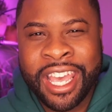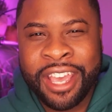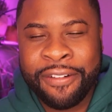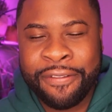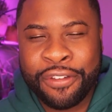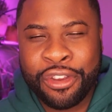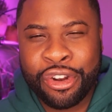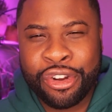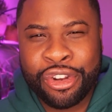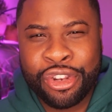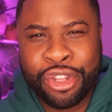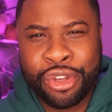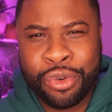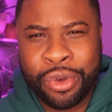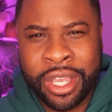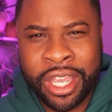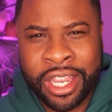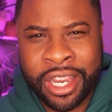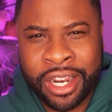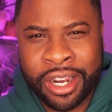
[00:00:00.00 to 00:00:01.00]
If you're new
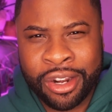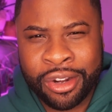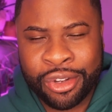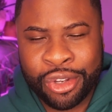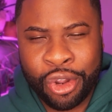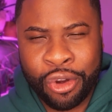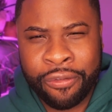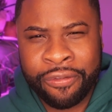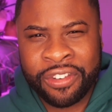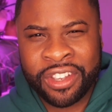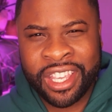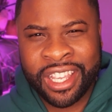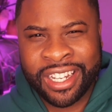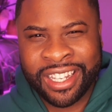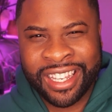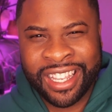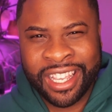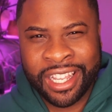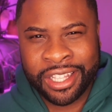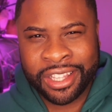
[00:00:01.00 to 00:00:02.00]
here, don't forget
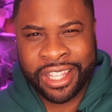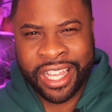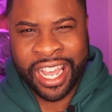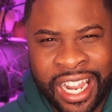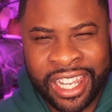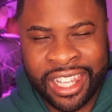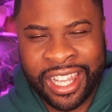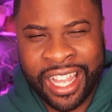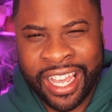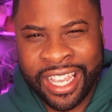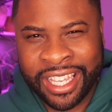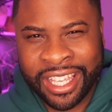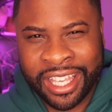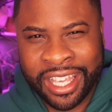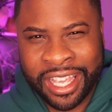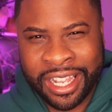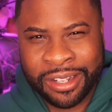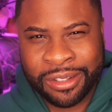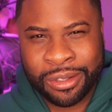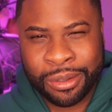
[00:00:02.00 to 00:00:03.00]
to hit that like
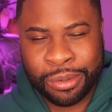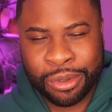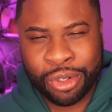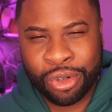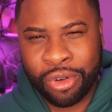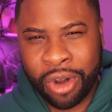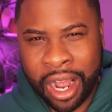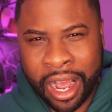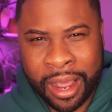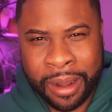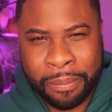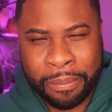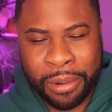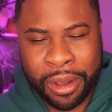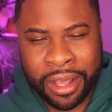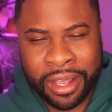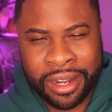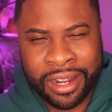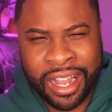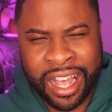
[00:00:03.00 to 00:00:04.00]
and subscribe
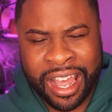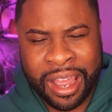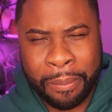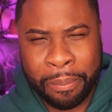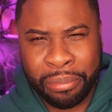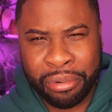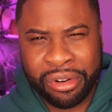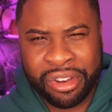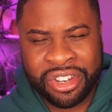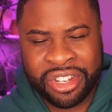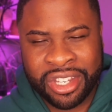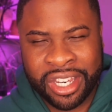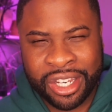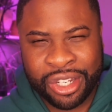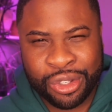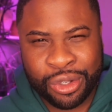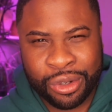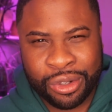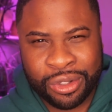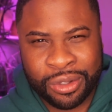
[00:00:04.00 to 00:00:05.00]
button. I
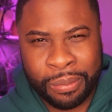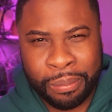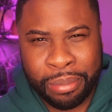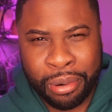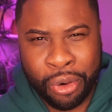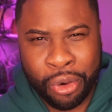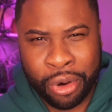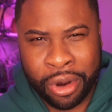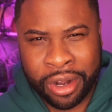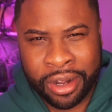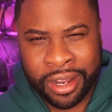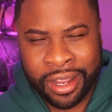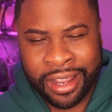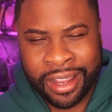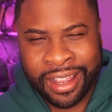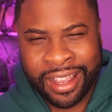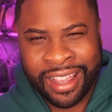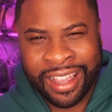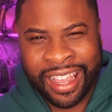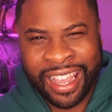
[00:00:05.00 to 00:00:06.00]
appreciate your support
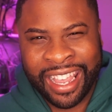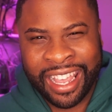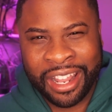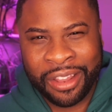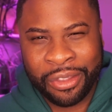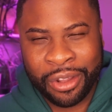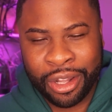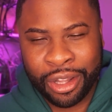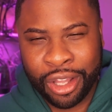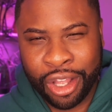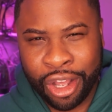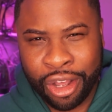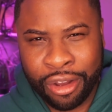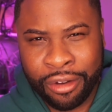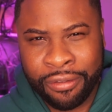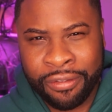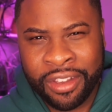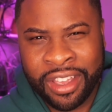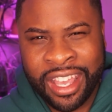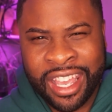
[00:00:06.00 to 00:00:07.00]
and the
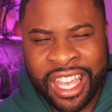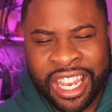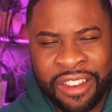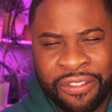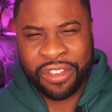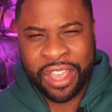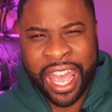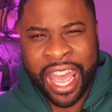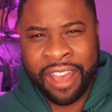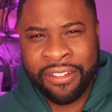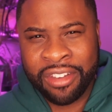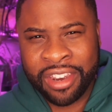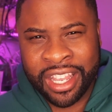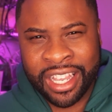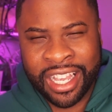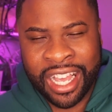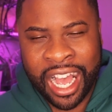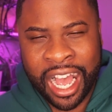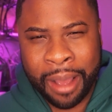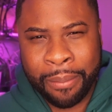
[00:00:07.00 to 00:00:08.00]
love. And if you have any
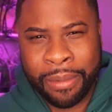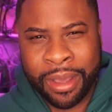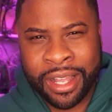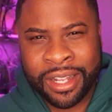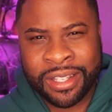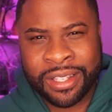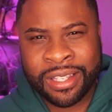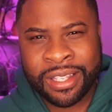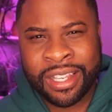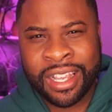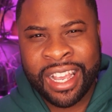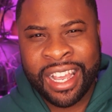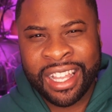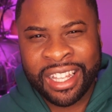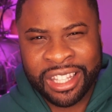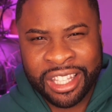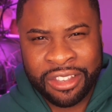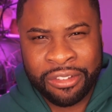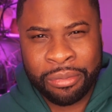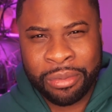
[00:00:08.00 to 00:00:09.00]
comments,
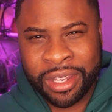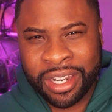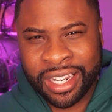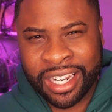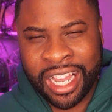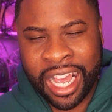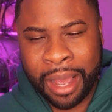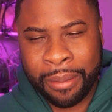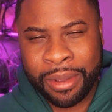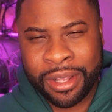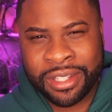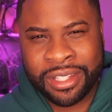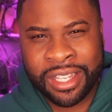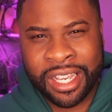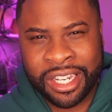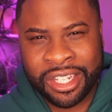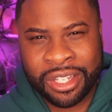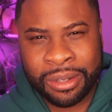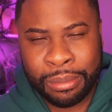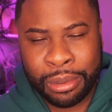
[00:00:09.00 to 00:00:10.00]
leave them in the comment
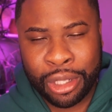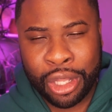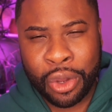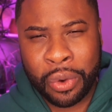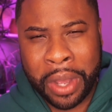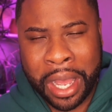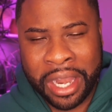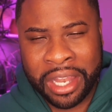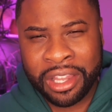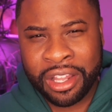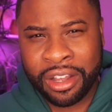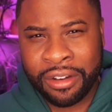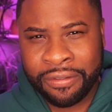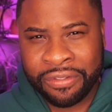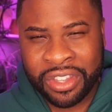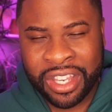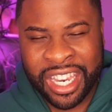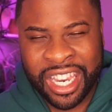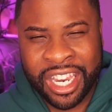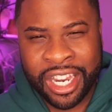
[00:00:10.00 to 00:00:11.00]
section below. I'd
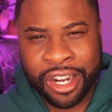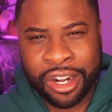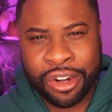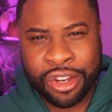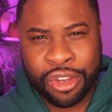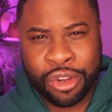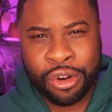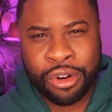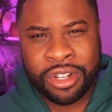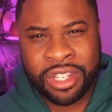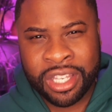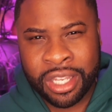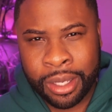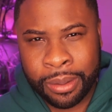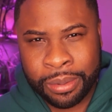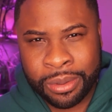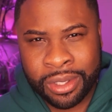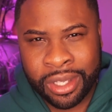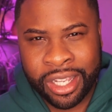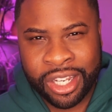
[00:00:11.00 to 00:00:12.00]
love to hear your
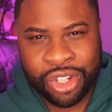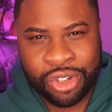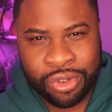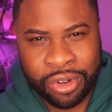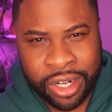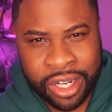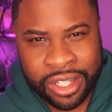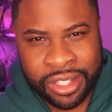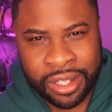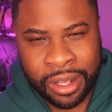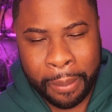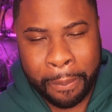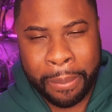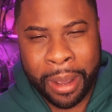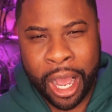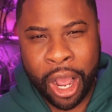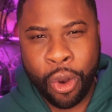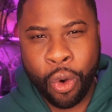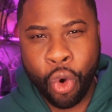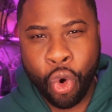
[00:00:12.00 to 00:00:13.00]
tips and tricks
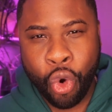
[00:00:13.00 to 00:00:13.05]
about